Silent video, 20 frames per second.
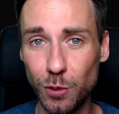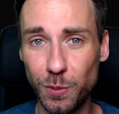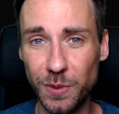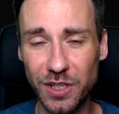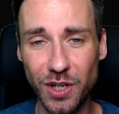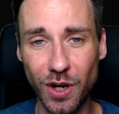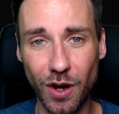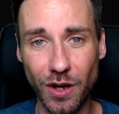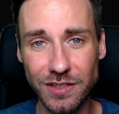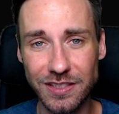
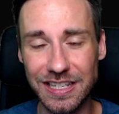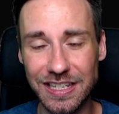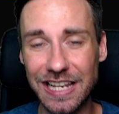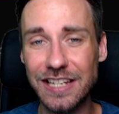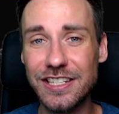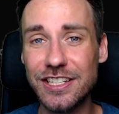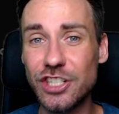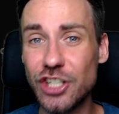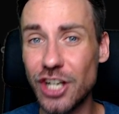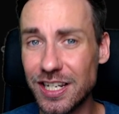because
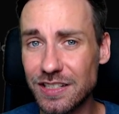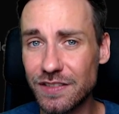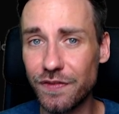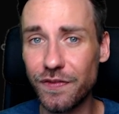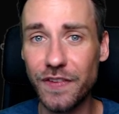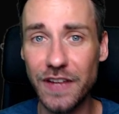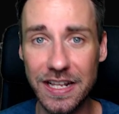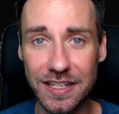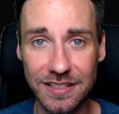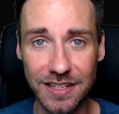it just
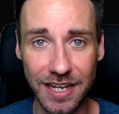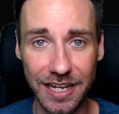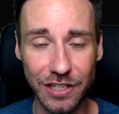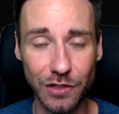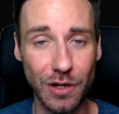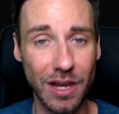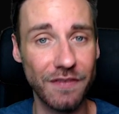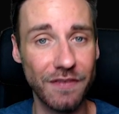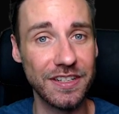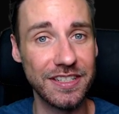feels like
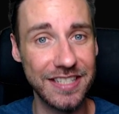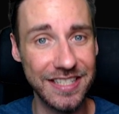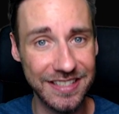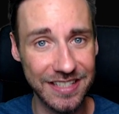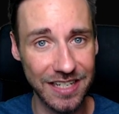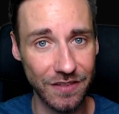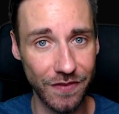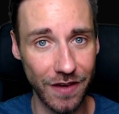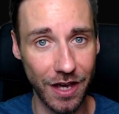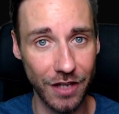you have a
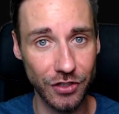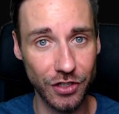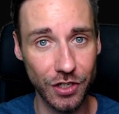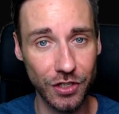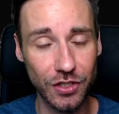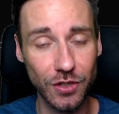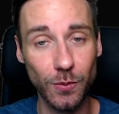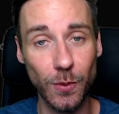disadvantage